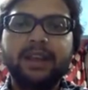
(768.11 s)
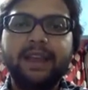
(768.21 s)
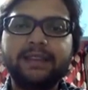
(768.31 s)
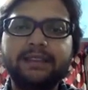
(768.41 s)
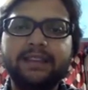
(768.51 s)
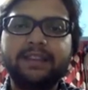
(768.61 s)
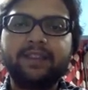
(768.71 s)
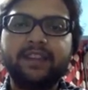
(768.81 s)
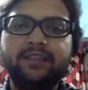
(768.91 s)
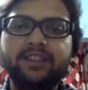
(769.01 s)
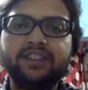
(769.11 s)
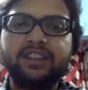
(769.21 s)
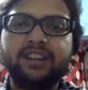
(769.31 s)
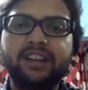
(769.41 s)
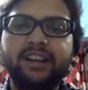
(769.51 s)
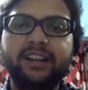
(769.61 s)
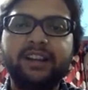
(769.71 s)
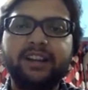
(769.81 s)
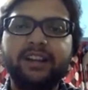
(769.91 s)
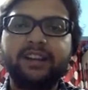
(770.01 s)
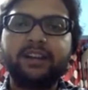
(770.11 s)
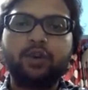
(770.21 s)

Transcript: and the same way invention related